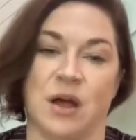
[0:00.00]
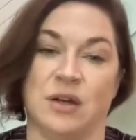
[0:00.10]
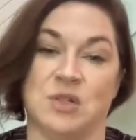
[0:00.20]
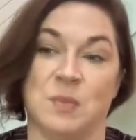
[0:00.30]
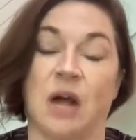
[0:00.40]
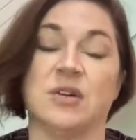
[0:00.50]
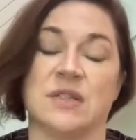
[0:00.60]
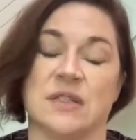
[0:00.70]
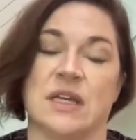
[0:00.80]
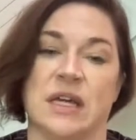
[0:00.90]

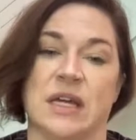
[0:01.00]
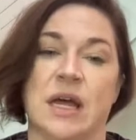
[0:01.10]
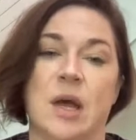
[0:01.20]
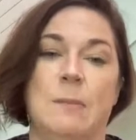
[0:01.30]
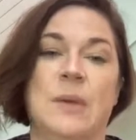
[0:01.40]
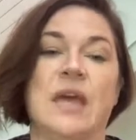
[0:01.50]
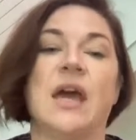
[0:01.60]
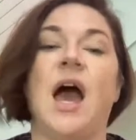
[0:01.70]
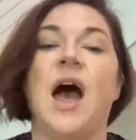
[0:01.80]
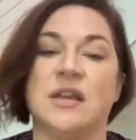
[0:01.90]
democracy,
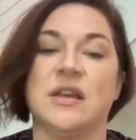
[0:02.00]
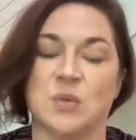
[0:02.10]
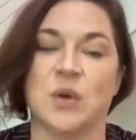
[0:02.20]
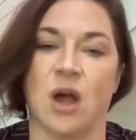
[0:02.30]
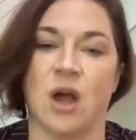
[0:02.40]
because we